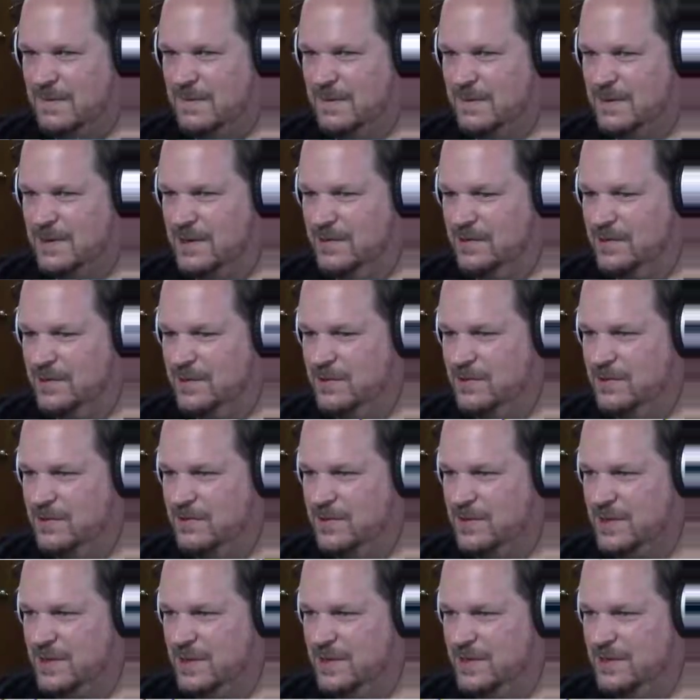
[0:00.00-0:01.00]
There we
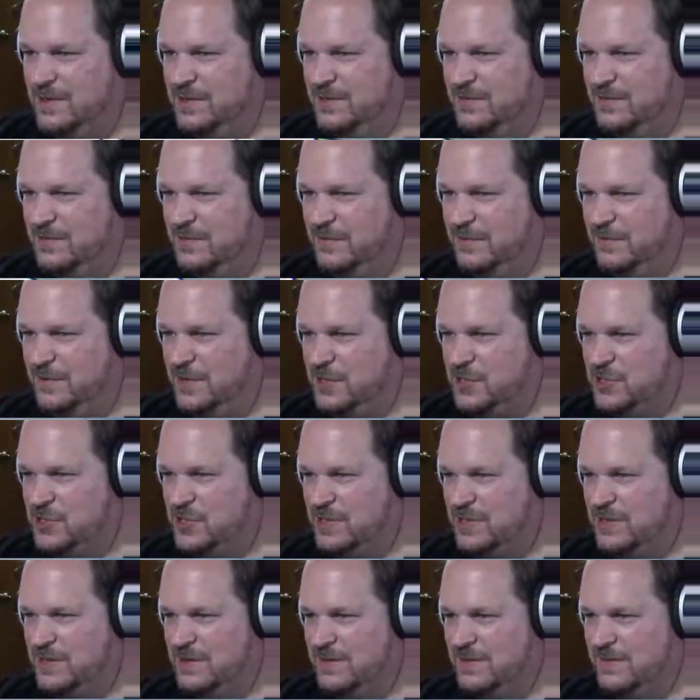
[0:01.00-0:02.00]
go. Got a
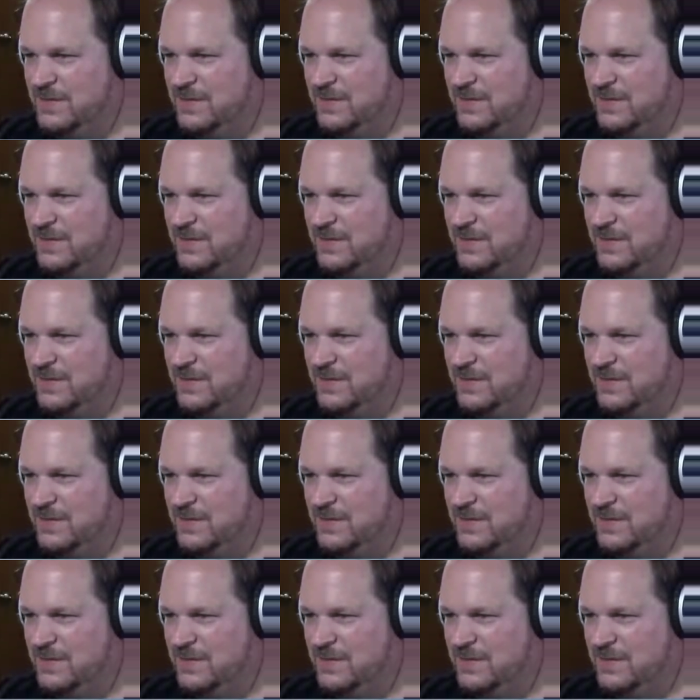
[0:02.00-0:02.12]
reflection.